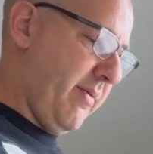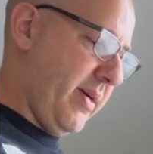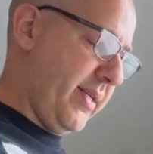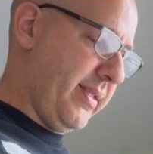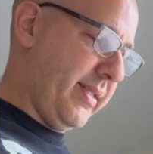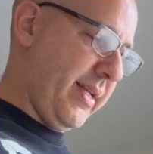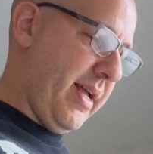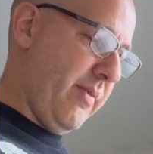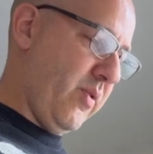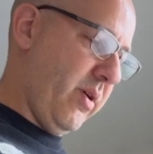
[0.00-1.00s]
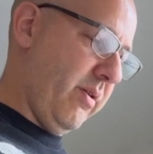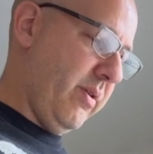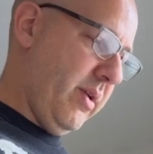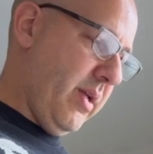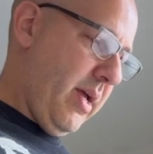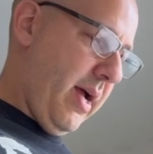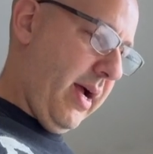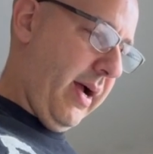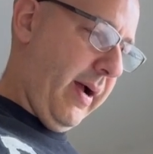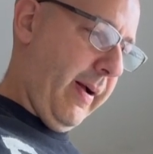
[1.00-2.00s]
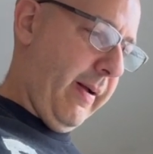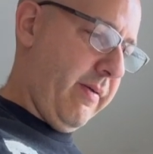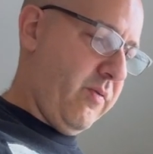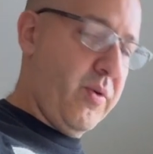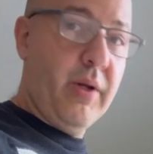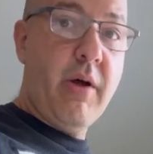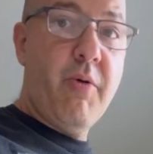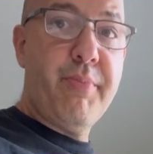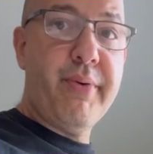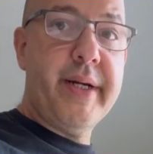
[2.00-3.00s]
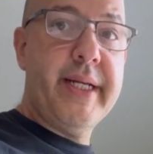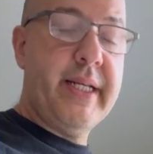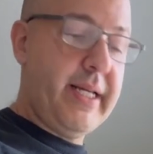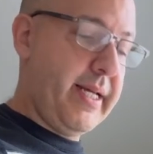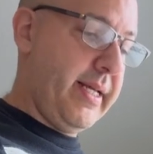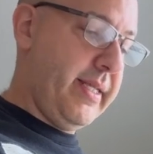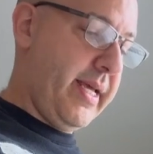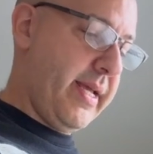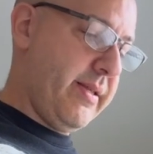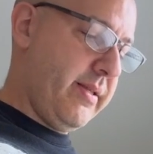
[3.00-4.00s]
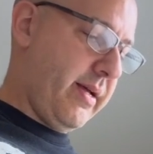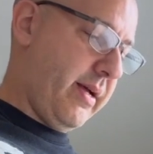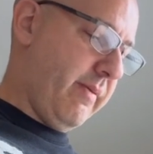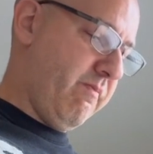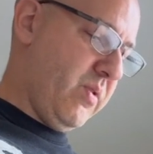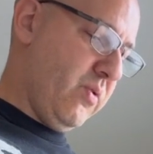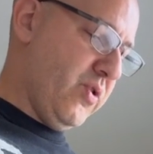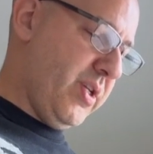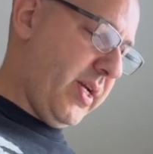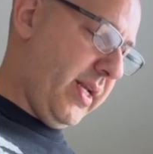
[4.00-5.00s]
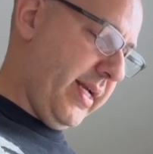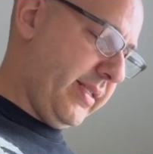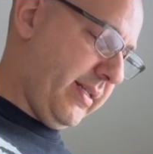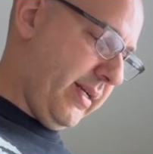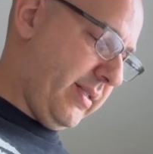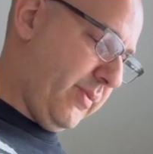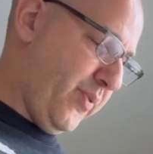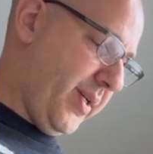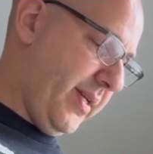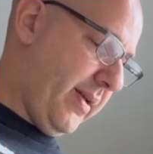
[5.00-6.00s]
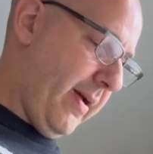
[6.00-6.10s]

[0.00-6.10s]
out at the time were low print, and they usually collect some pretty